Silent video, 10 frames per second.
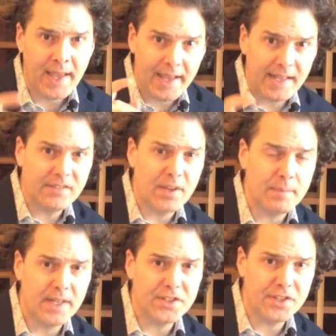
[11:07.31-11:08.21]
And as I
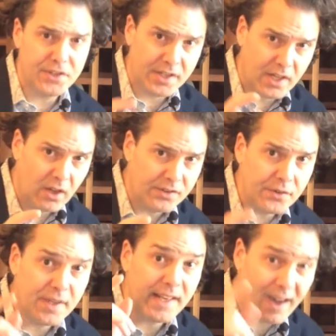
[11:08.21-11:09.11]
mentioned, you're going to also
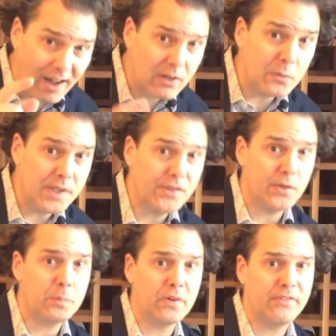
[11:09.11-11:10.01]
get Halloween
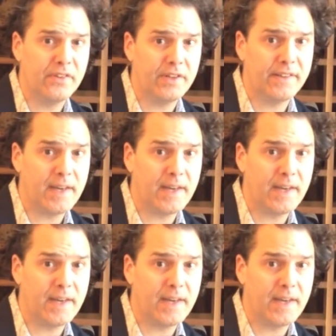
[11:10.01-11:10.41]
Super Affiliate.